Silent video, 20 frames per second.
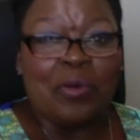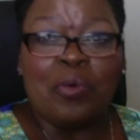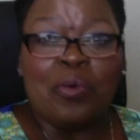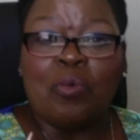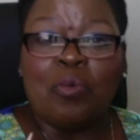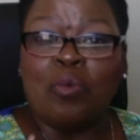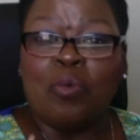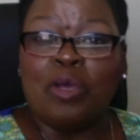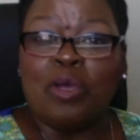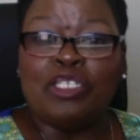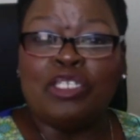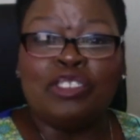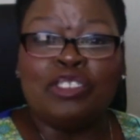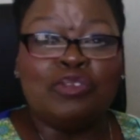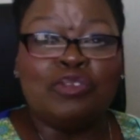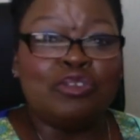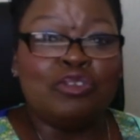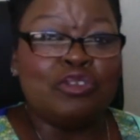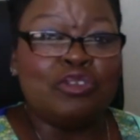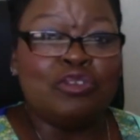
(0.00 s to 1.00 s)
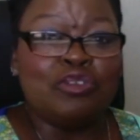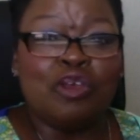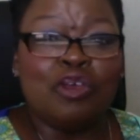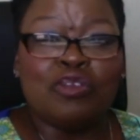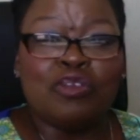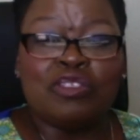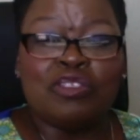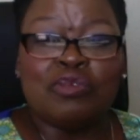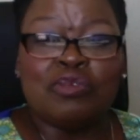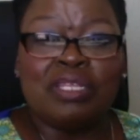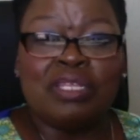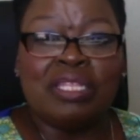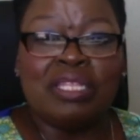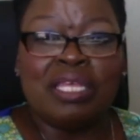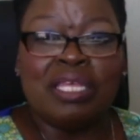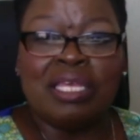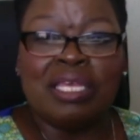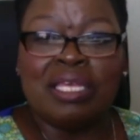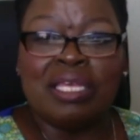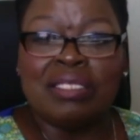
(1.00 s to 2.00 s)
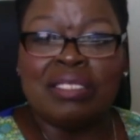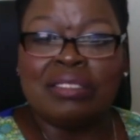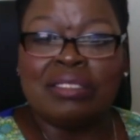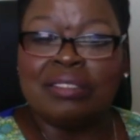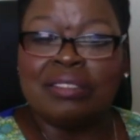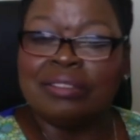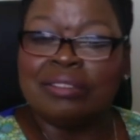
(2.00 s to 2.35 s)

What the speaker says: Once you do those three things,